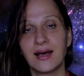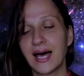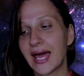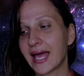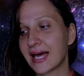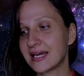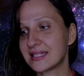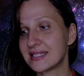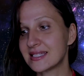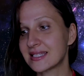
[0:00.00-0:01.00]

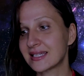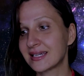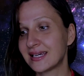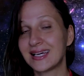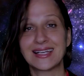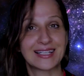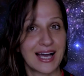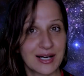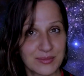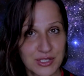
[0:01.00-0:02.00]
and it
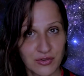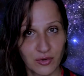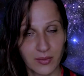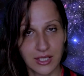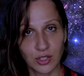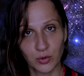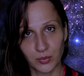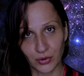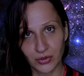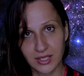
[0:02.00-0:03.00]
comes from my new
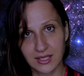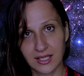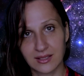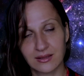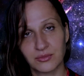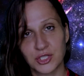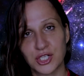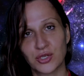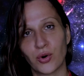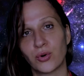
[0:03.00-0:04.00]
book, which
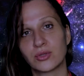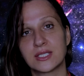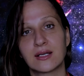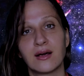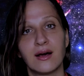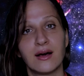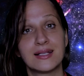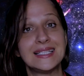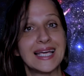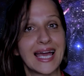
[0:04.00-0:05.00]
is called
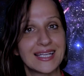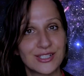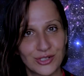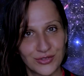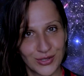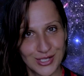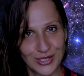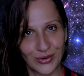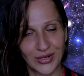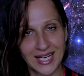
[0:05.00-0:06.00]
The End of Your
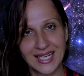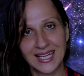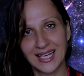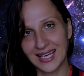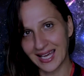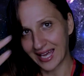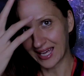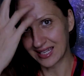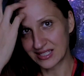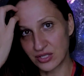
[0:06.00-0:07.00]
Story,
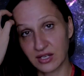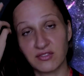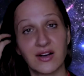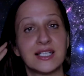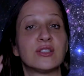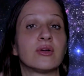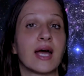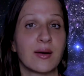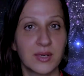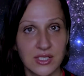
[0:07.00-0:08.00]
and you can find it on
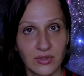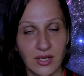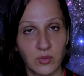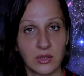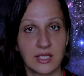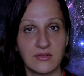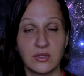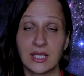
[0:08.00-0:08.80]
Amazon. I will leave you the